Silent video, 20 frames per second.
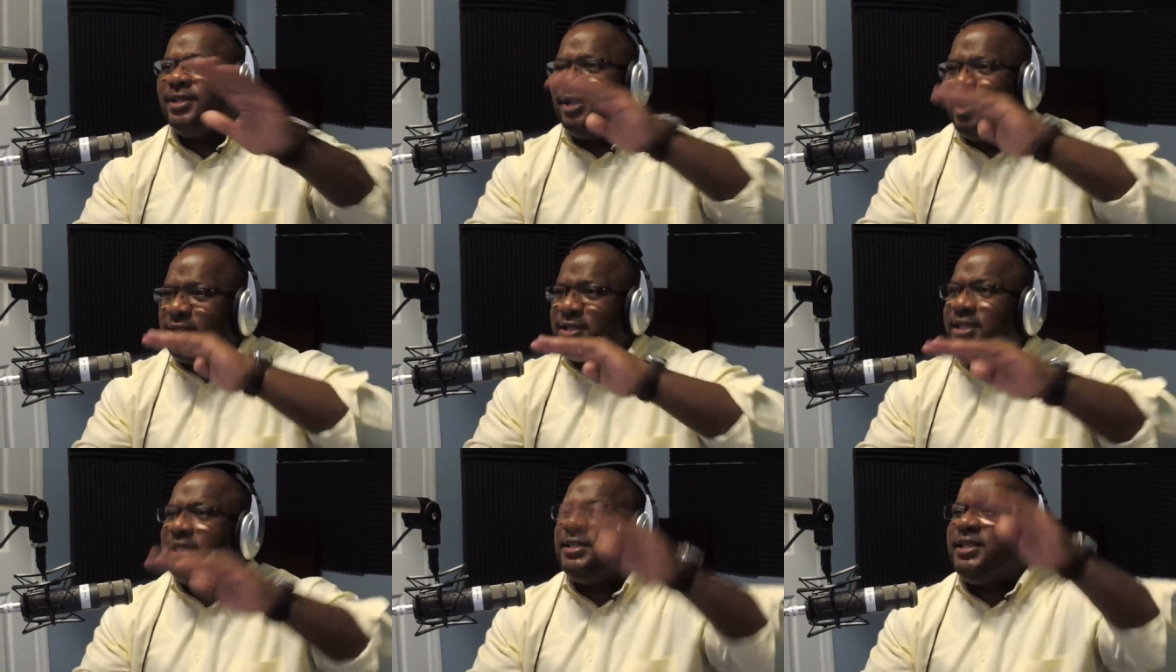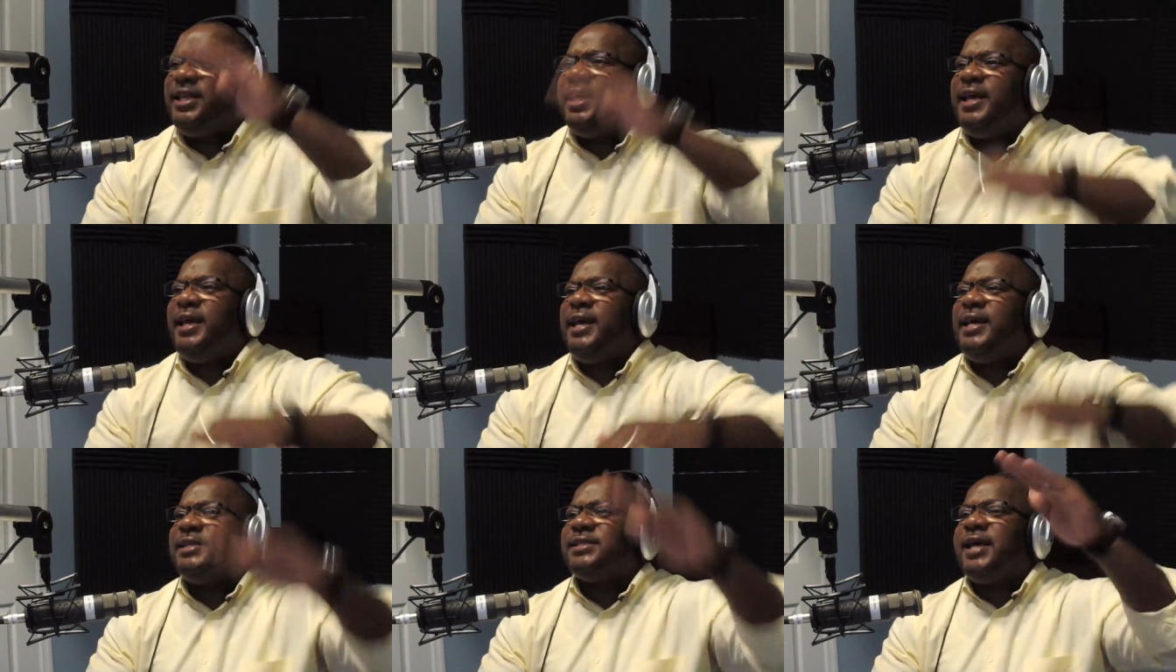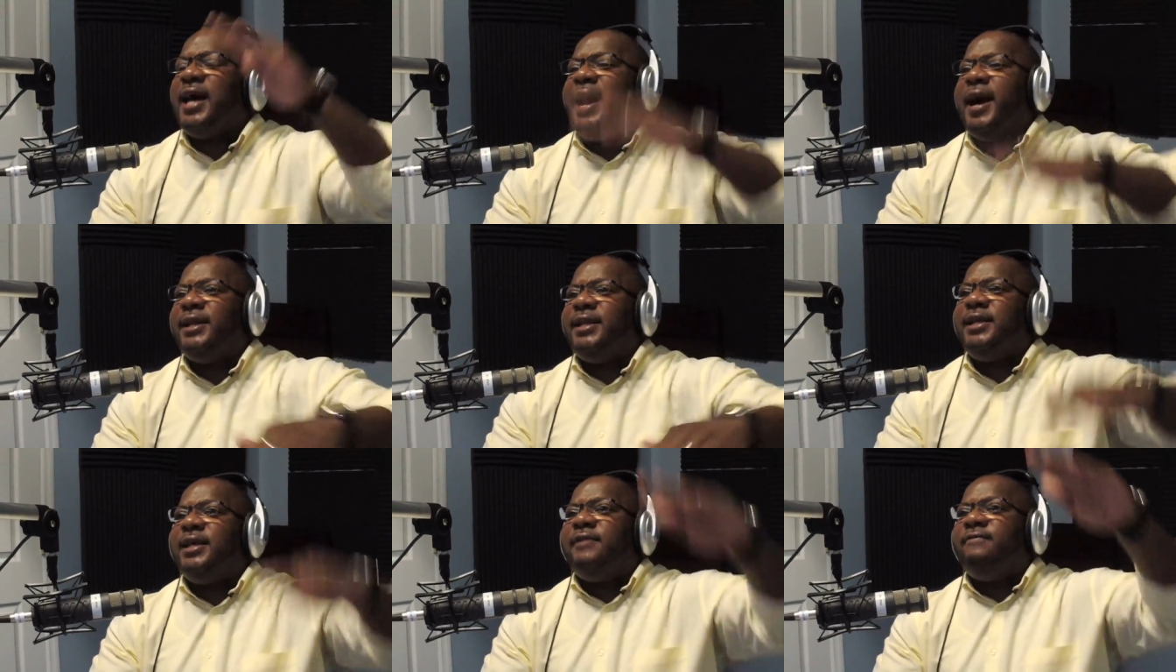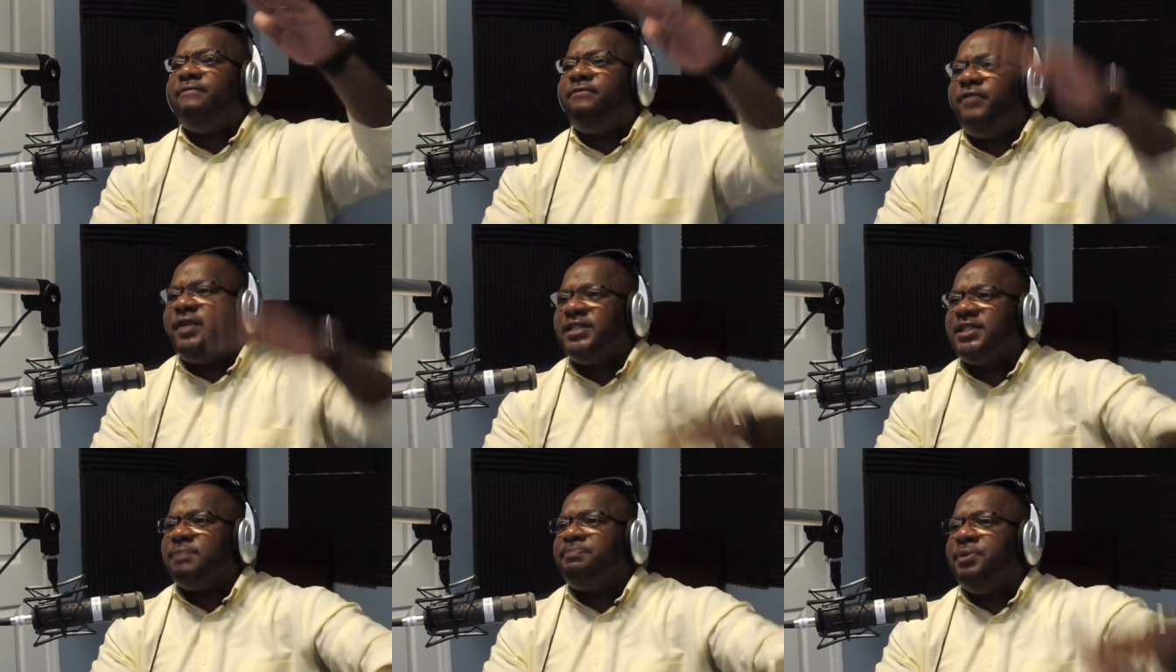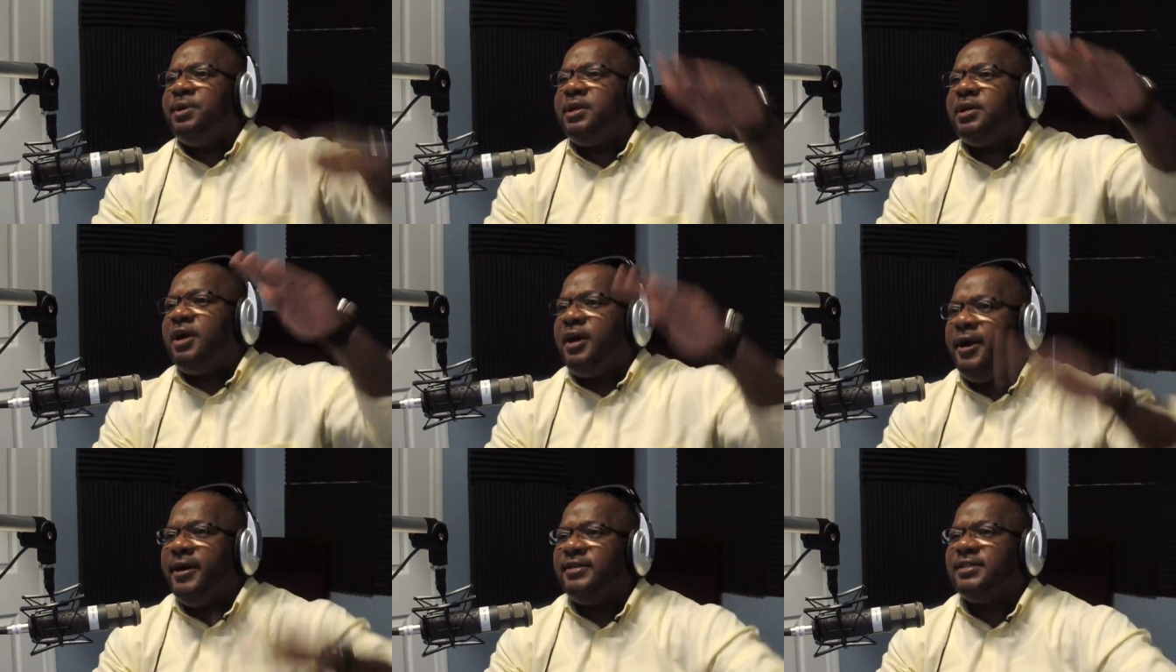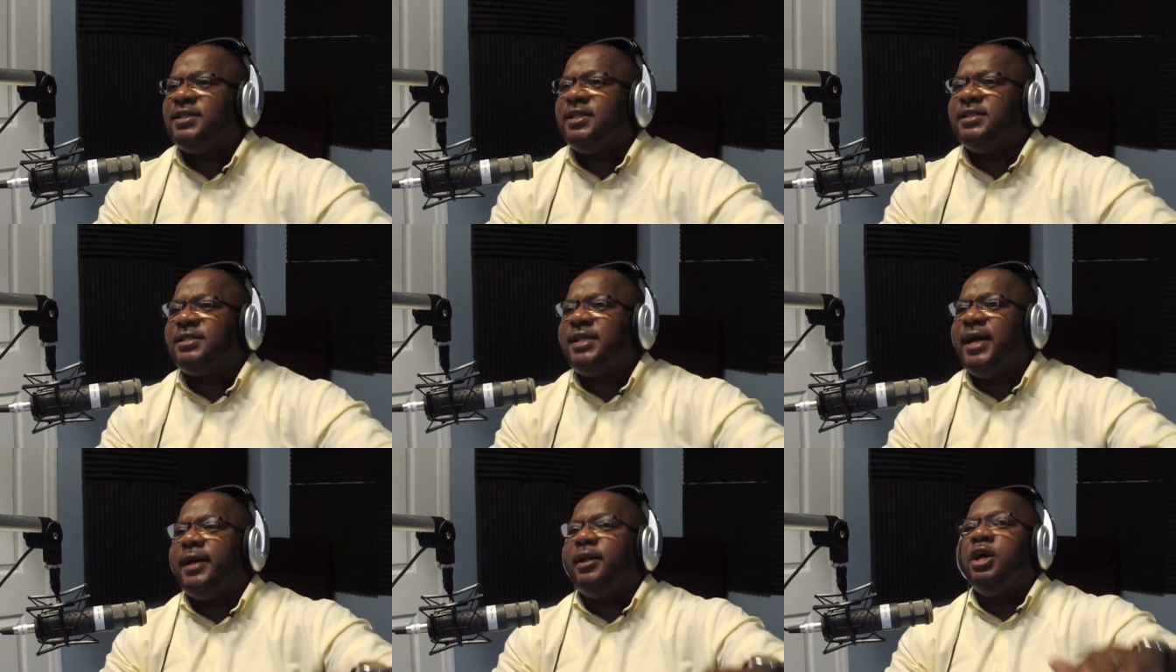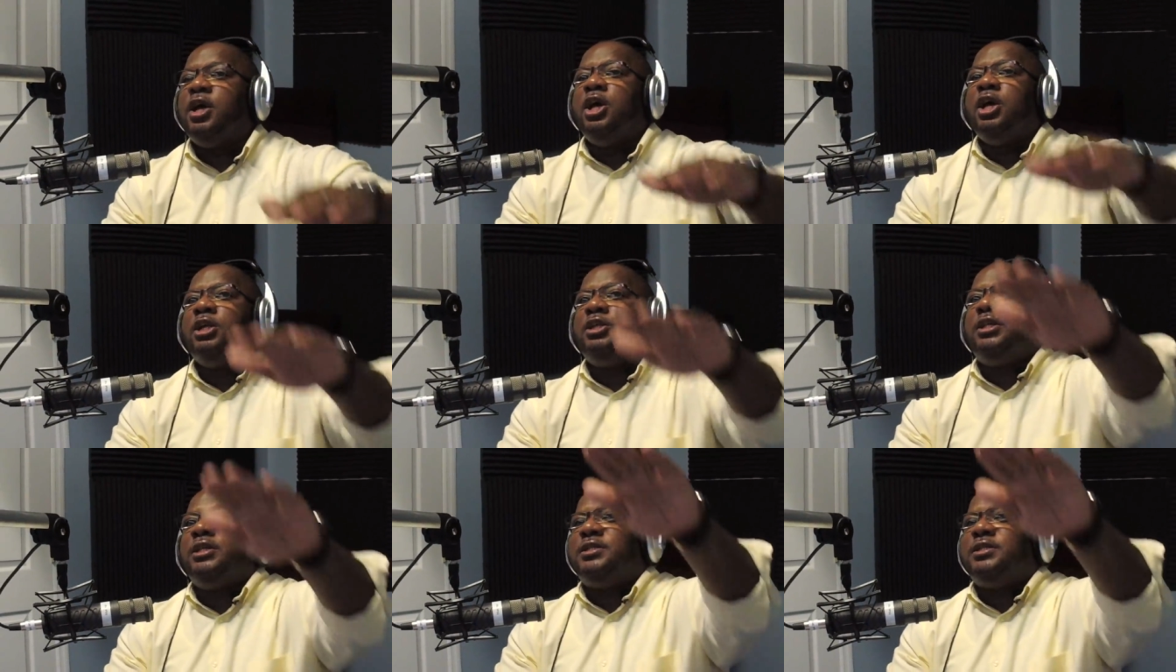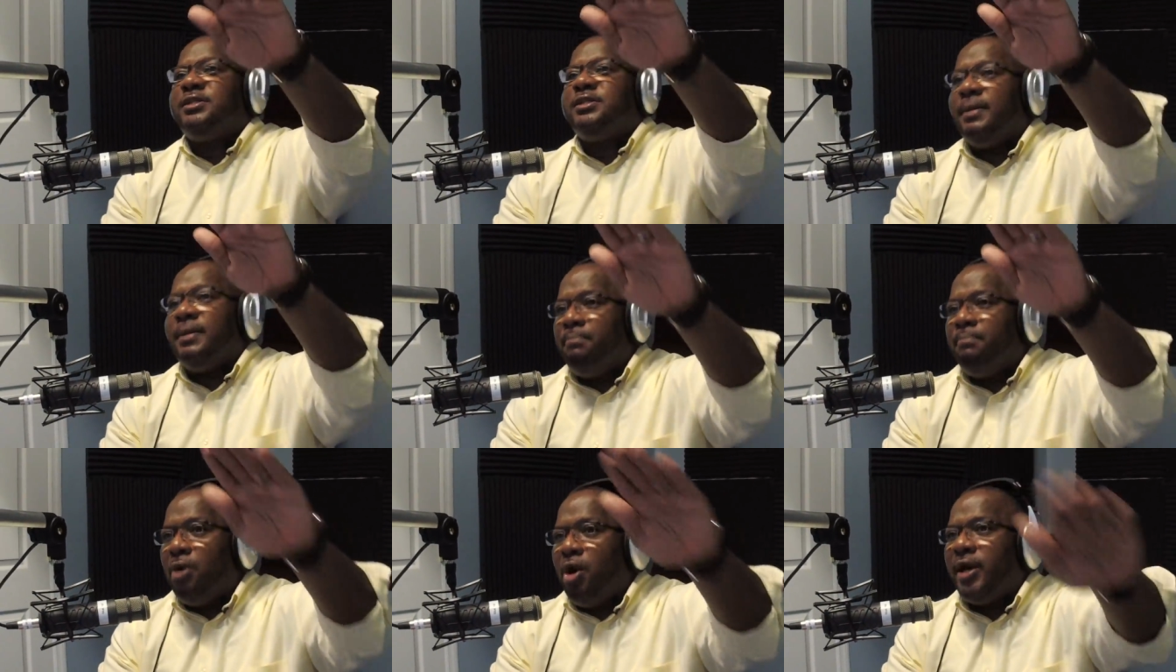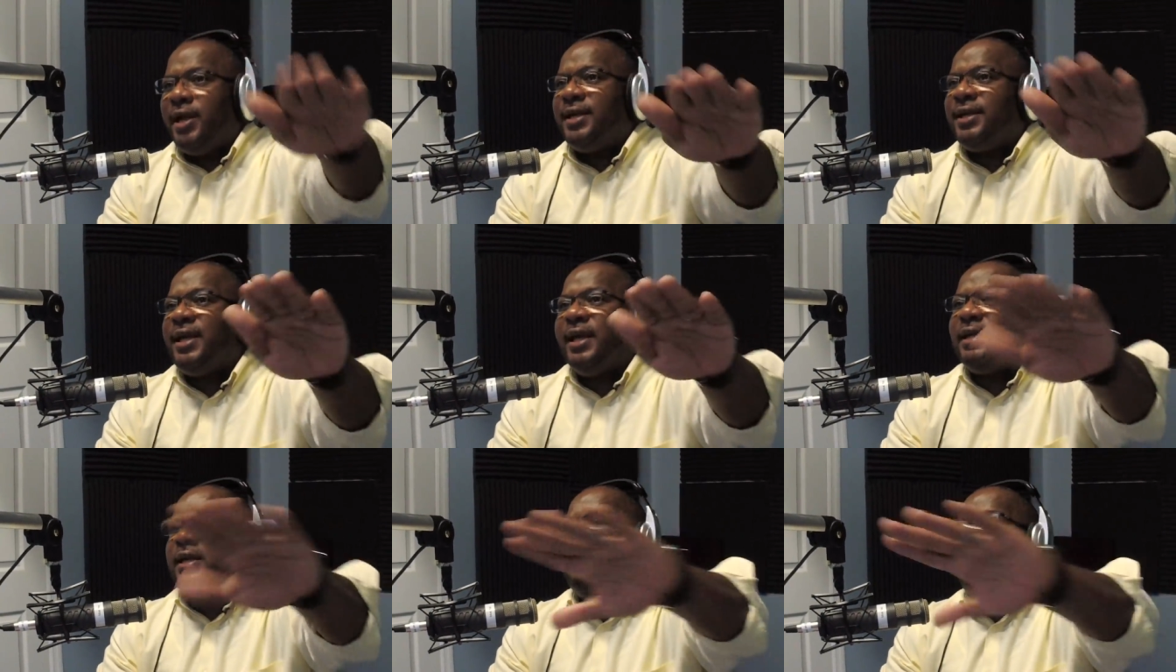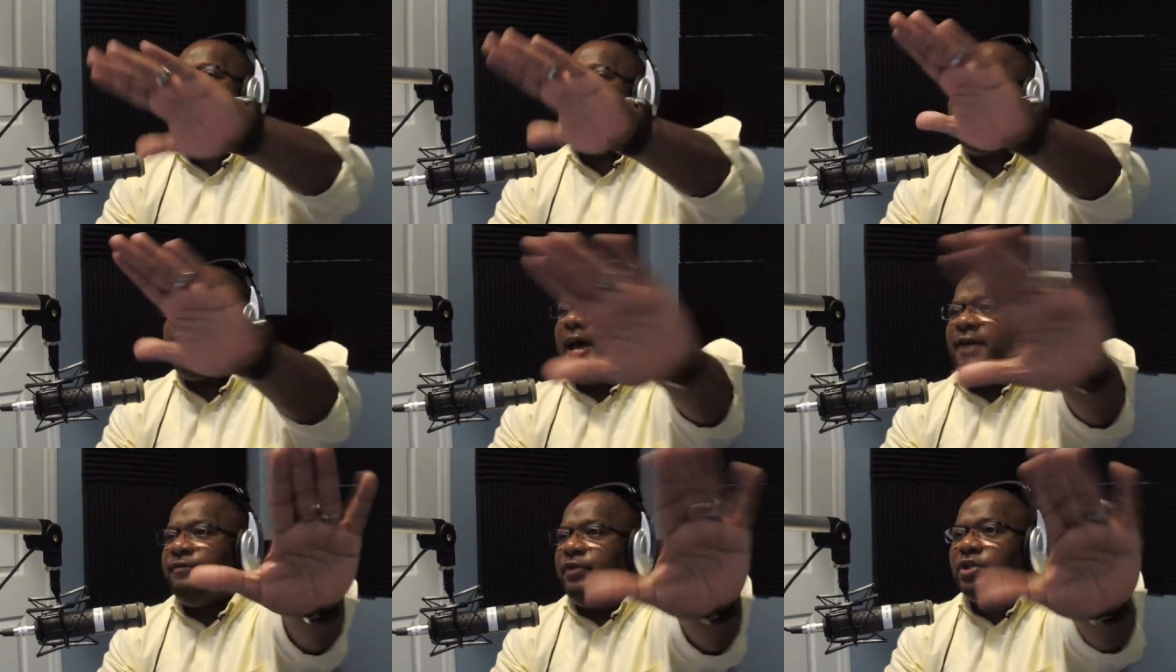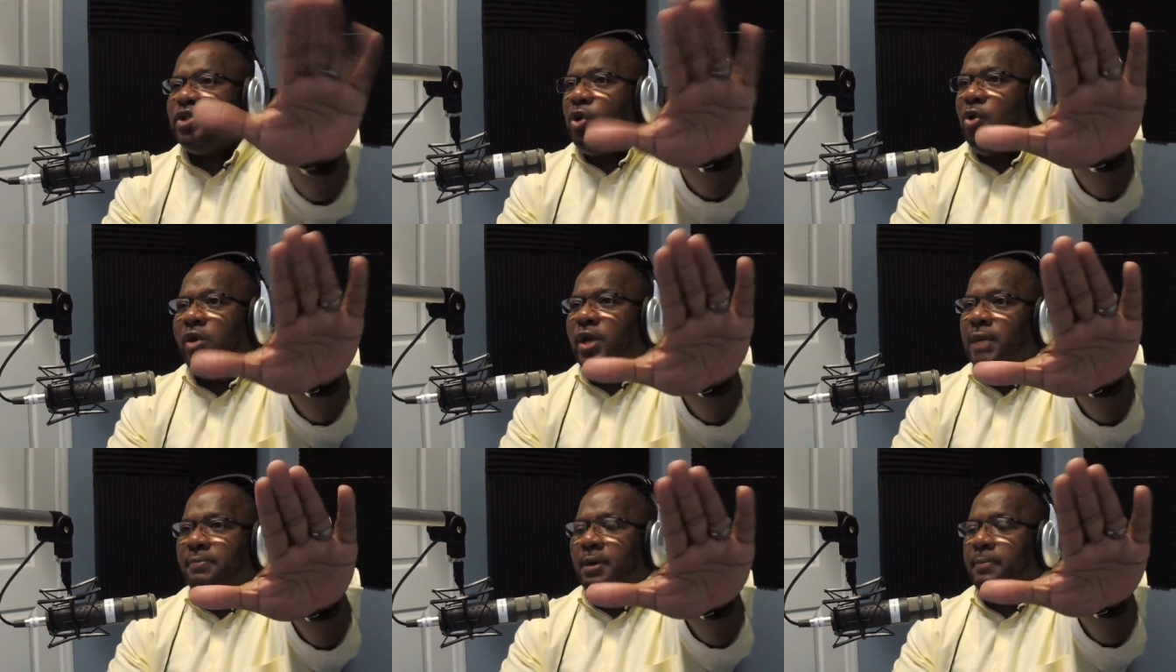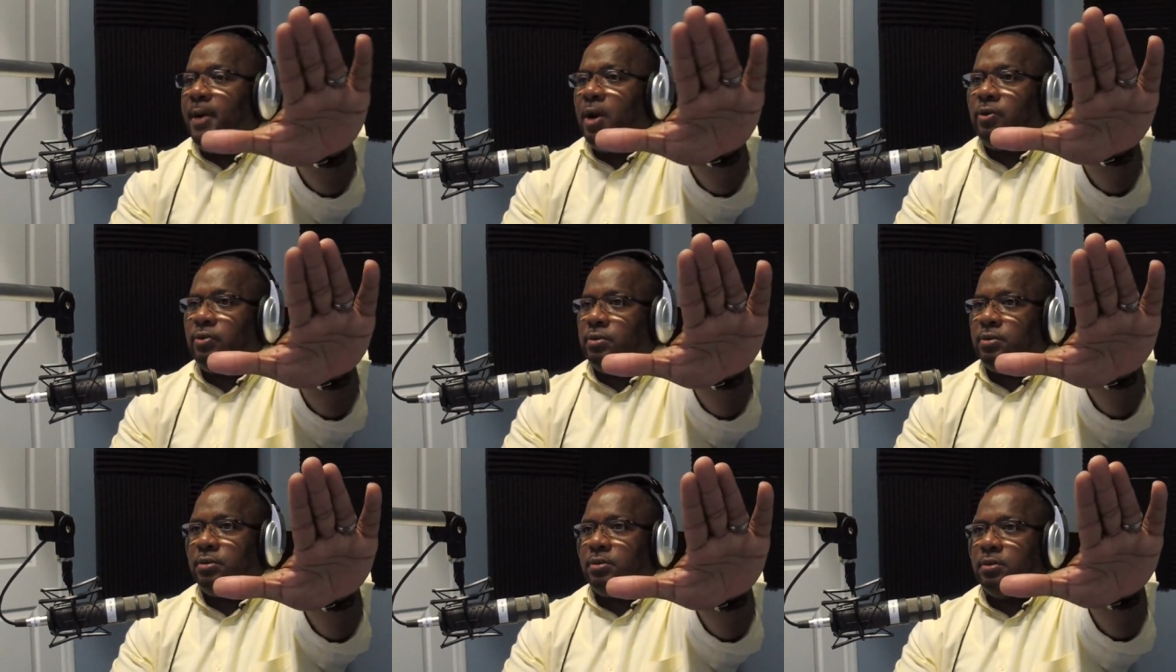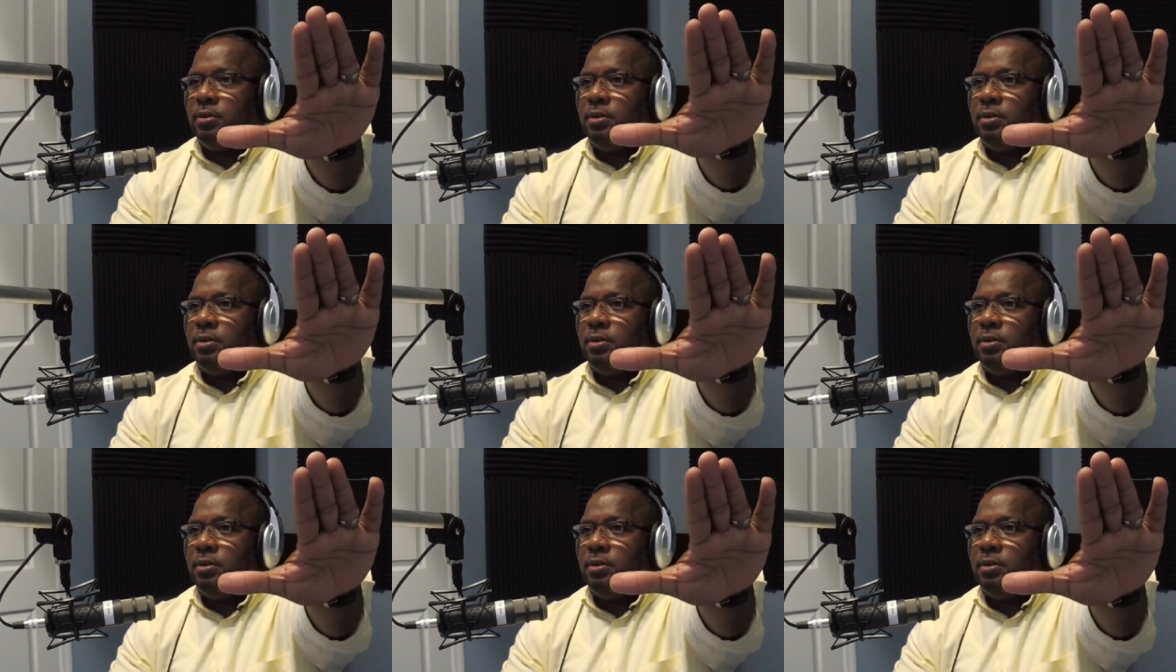Look, these are the invisible curses that the demonic kingdom never told them about.